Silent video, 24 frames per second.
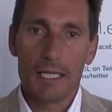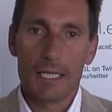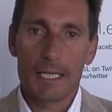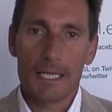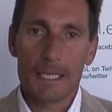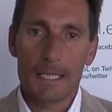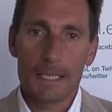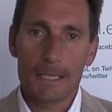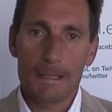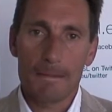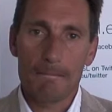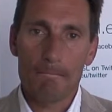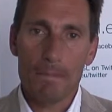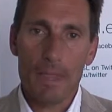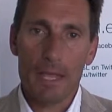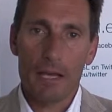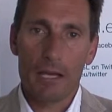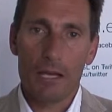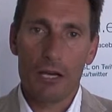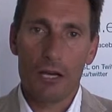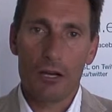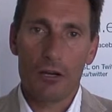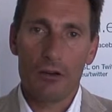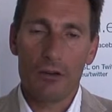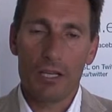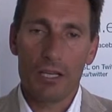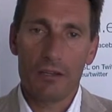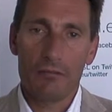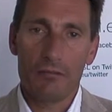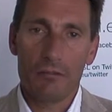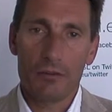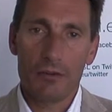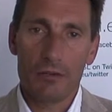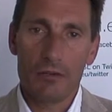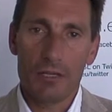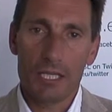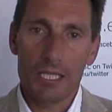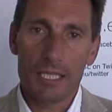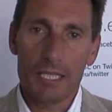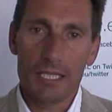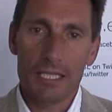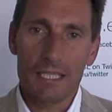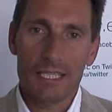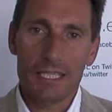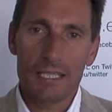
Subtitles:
However,